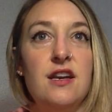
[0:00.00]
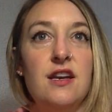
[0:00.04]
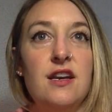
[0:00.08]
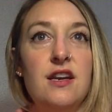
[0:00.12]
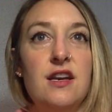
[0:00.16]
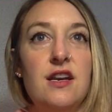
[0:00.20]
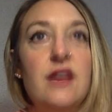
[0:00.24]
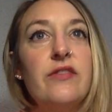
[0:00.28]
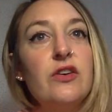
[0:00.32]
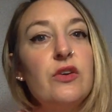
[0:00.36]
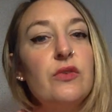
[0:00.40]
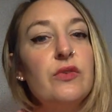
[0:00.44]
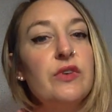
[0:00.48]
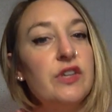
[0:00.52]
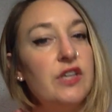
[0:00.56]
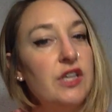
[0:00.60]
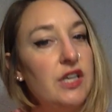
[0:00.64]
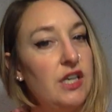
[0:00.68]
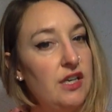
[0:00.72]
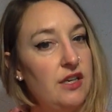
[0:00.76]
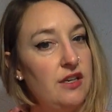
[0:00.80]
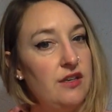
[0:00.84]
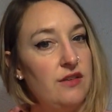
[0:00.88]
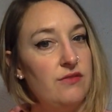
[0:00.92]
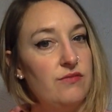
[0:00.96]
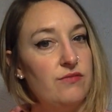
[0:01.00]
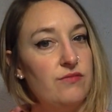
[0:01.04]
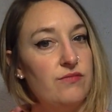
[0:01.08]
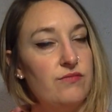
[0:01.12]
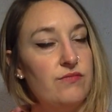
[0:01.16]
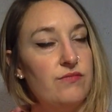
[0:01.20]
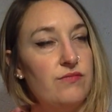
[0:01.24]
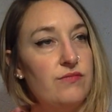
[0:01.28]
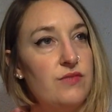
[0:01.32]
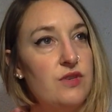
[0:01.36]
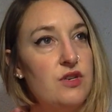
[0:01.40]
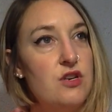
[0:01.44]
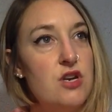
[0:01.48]
never really
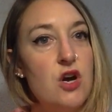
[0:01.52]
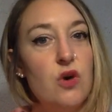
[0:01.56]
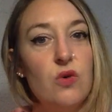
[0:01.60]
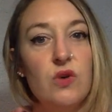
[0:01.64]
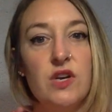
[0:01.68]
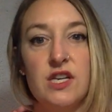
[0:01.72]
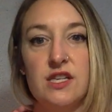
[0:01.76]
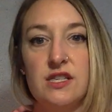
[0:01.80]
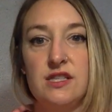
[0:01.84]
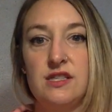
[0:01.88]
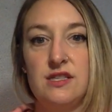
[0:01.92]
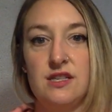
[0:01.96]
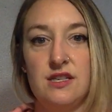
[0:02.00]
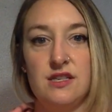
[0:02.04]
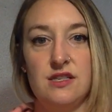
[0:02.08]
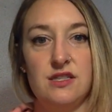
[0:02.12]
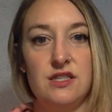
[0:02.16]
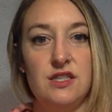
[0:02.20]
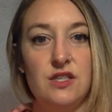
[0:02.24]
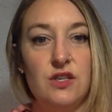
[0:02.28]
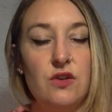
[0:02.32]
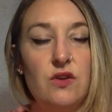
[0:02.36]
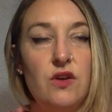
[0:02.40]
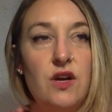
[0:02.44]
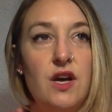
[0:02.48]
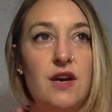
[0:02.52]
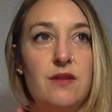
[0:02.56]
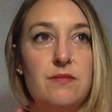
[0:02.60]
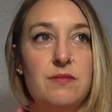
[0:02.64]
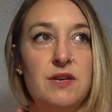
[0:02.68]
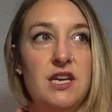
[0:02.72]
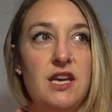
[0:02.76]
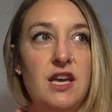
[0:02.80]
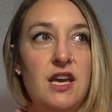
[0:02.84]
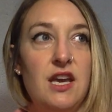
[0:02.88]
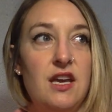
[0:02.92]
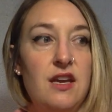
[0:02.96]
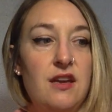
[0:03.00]
noticed until I
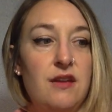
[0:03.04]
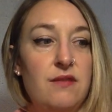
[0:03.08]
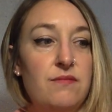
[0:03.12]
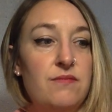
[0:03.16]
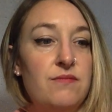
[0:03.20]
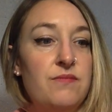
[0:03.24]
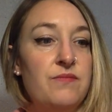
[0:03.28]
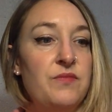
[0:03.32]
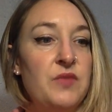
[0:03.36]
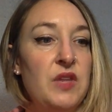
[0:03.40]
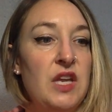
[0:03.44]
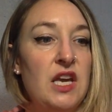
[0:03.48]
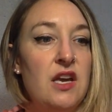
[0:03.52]
became